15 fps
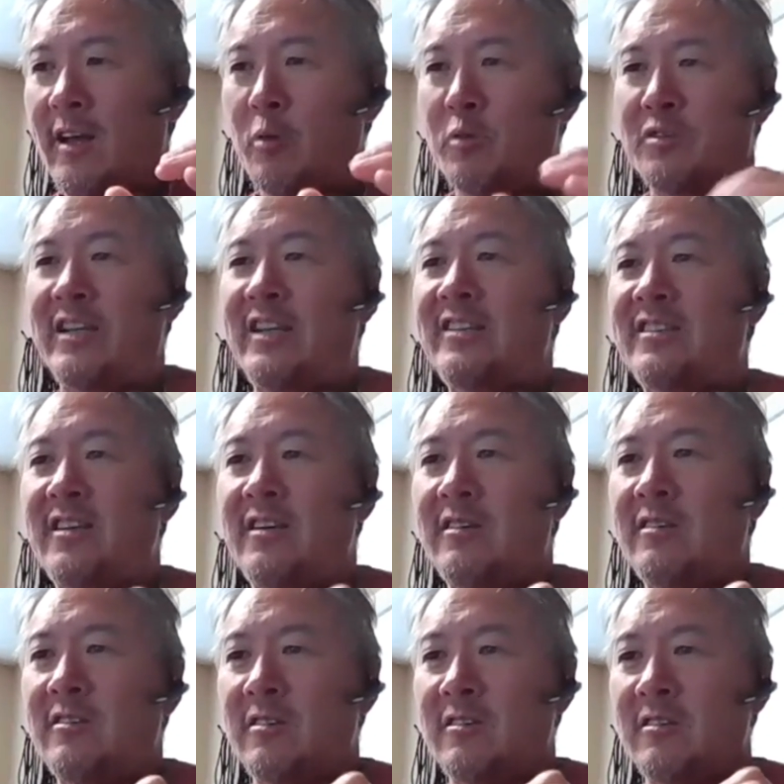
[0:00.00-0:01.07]
It was easy
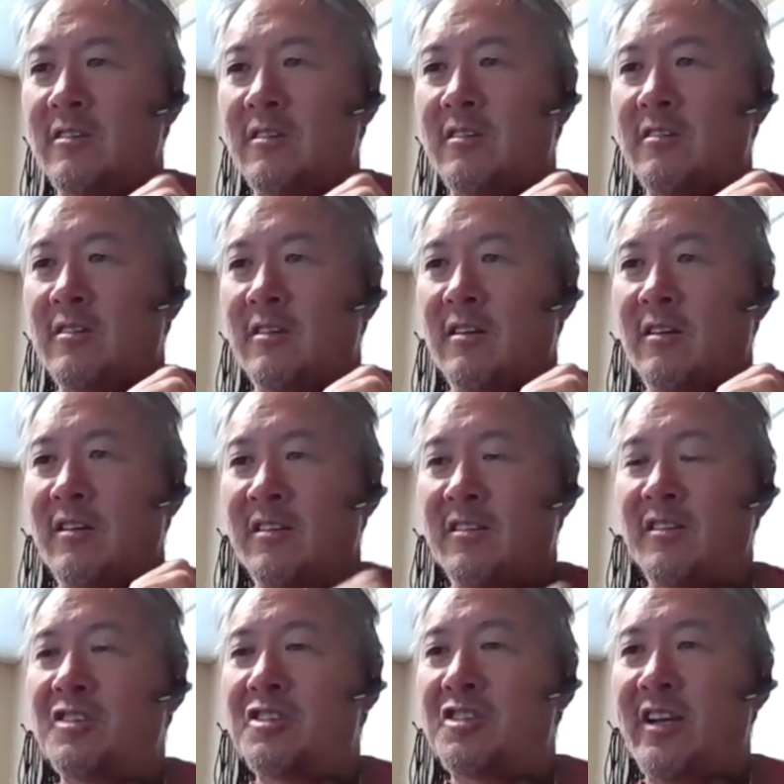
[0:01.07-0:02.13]
to
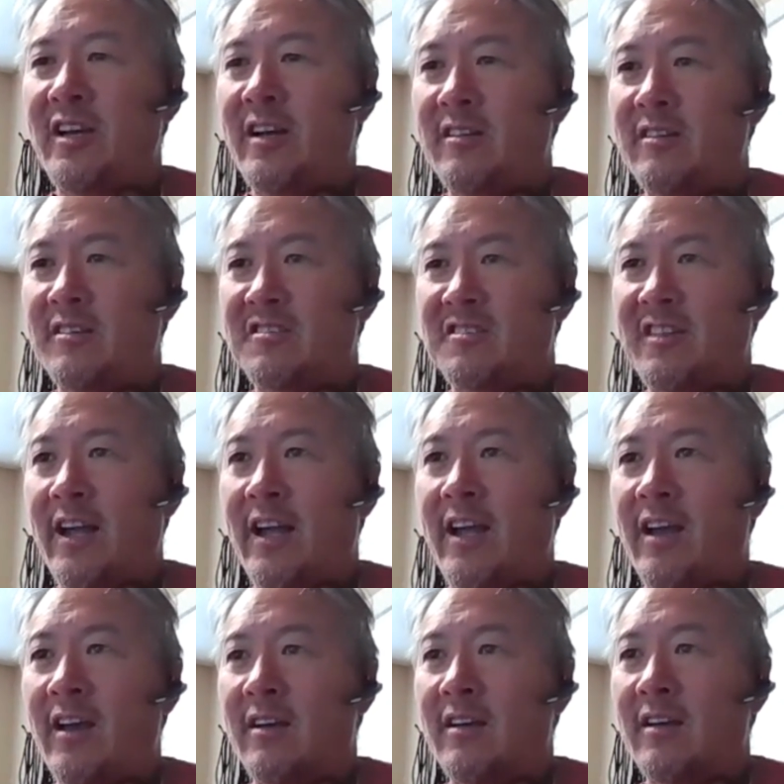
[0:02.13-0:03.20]
initiate the
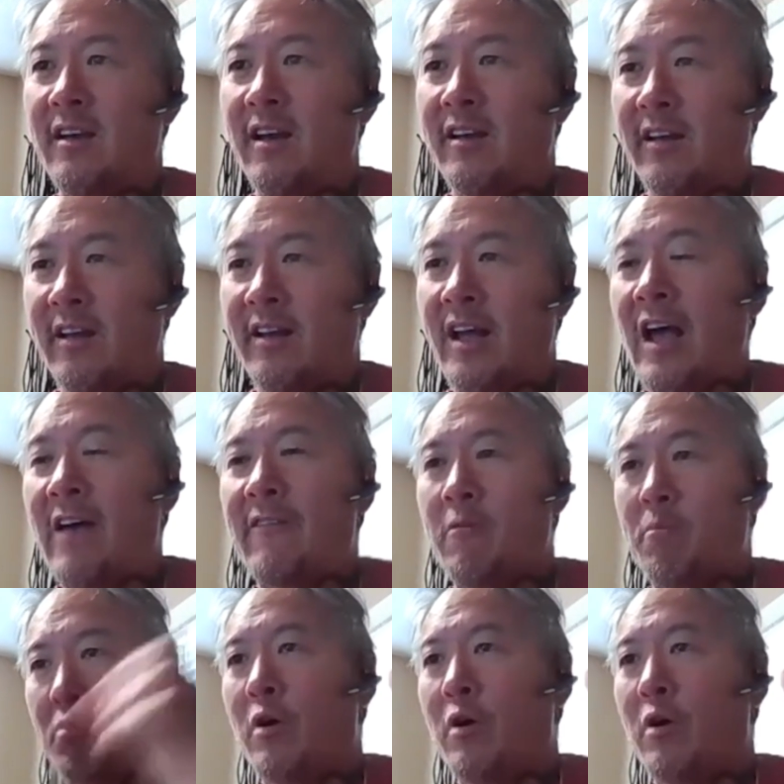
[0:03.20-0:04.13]
scan and then have it